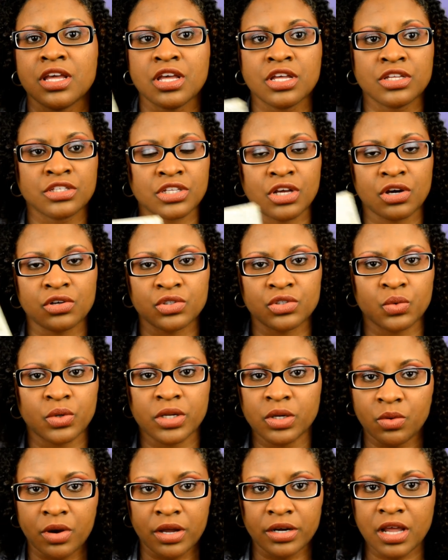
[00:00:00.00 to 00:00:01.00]
so
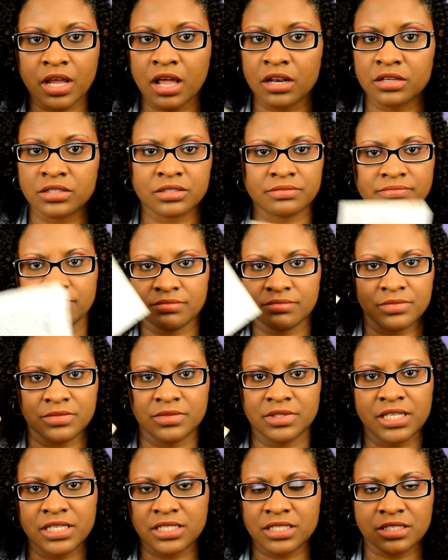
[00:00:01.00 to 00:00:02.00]
$21,
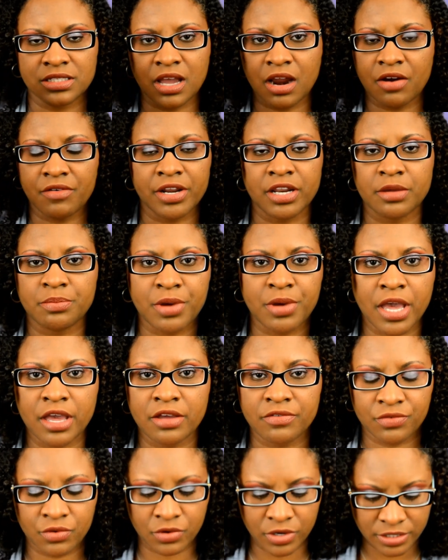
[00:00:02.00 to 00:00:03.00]
this is already
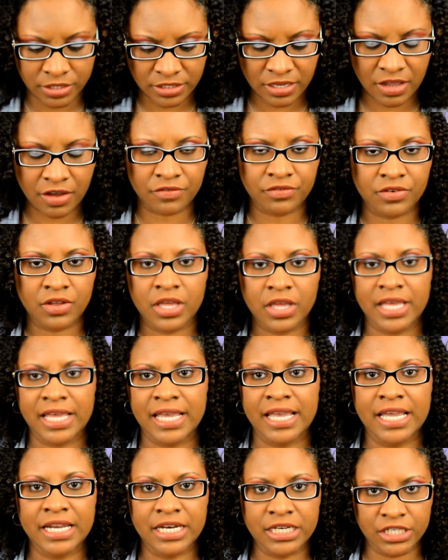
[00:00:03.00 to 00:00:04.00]
paid for itself,
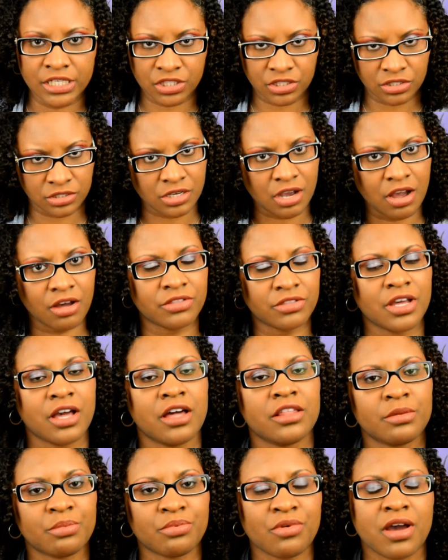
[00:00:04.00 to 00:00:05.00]
in addition to all the
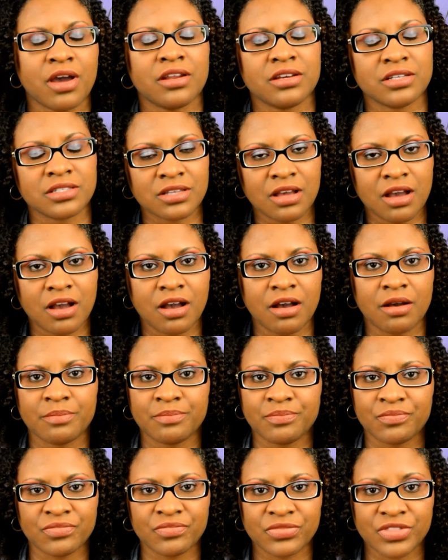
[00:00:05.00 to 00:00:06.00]
other products
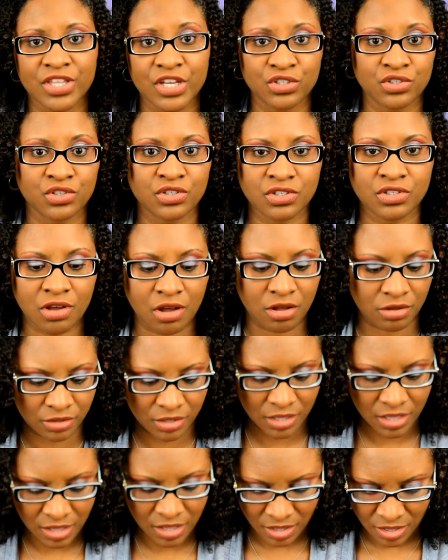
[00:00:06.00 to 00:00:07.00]
that you saw.
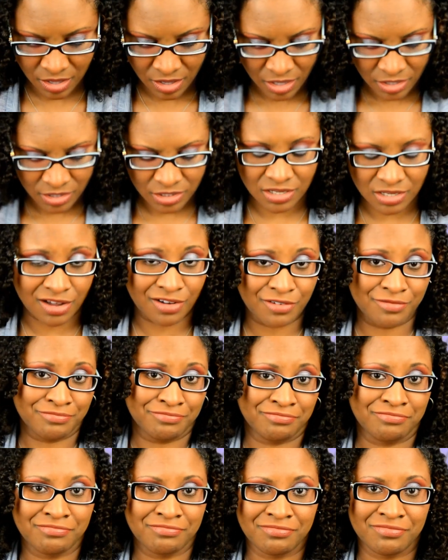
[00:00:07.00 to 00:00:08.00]
So
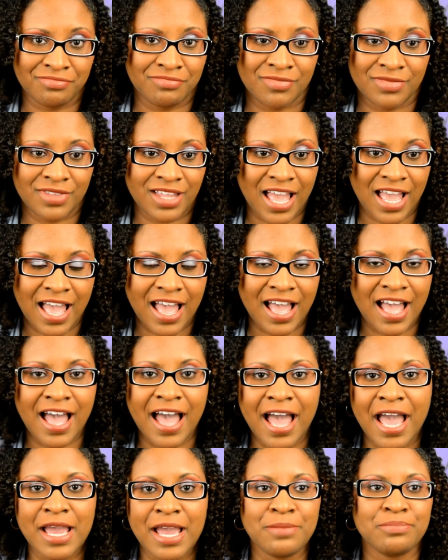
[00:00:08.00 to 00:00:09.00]

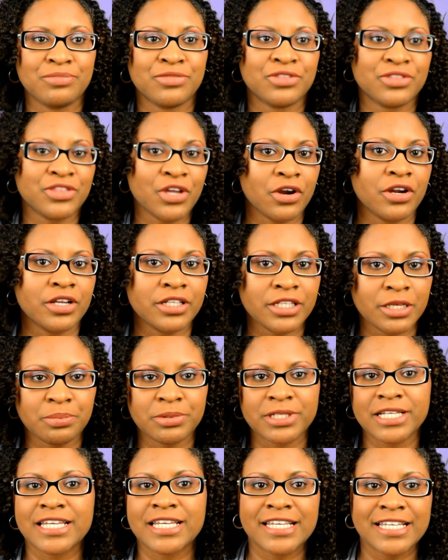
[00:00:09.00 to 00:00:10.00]
I am thoroughly
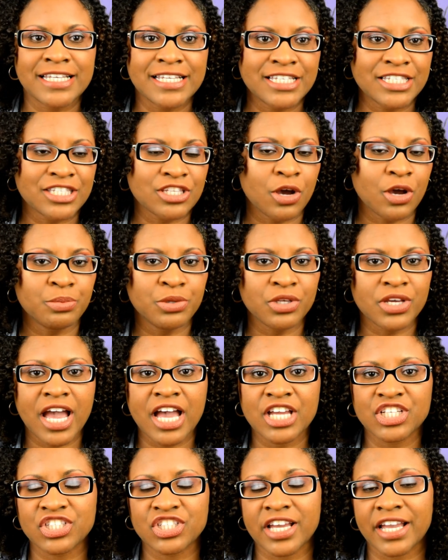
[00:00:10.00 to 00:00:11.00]
pleased. Hope you
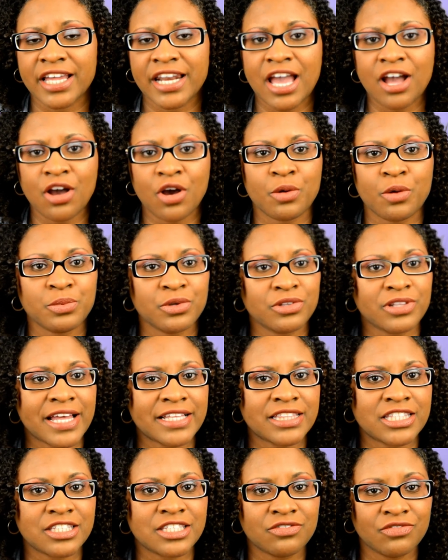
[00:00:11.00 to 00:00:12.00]
guys check it out. Hope you
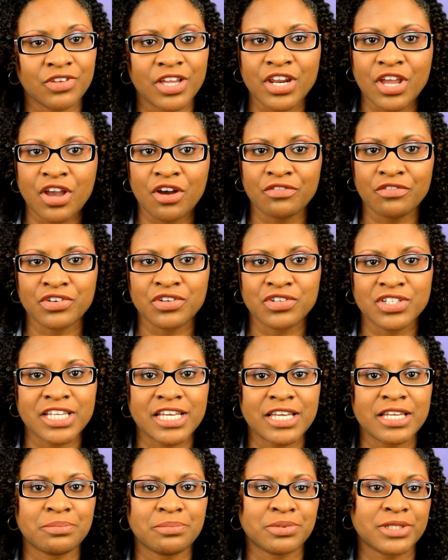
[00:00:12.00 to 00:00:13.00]
like this video. If you
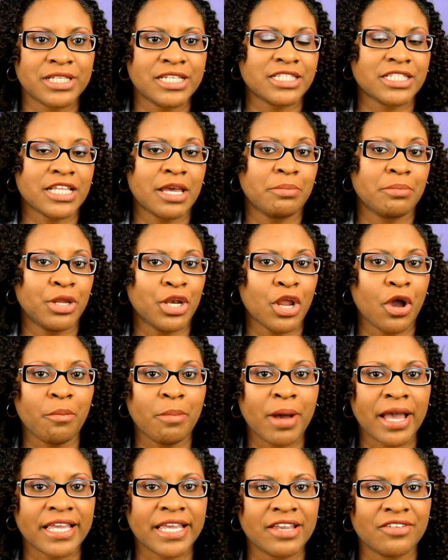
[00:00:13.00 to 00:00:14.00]
did, please let me
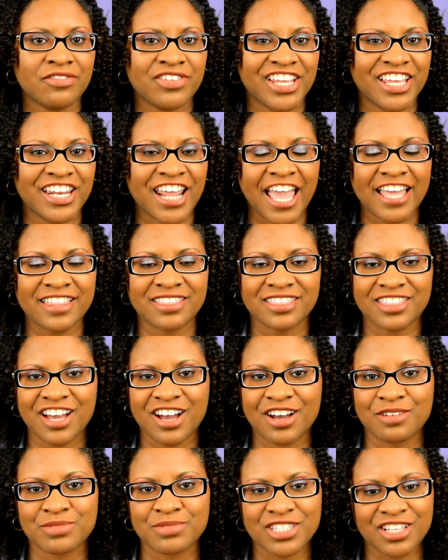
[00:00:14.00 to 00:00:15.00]
know by giving it a
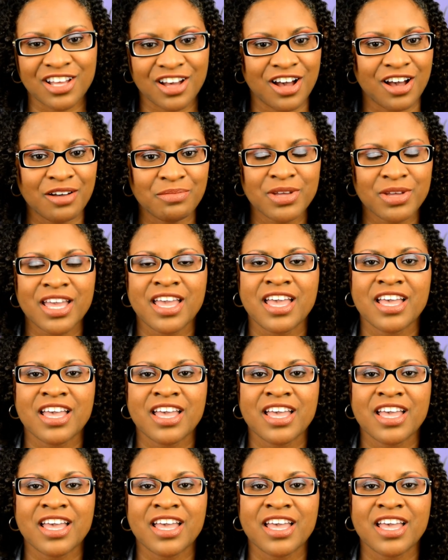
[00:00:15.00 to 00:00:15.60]
thumbs up.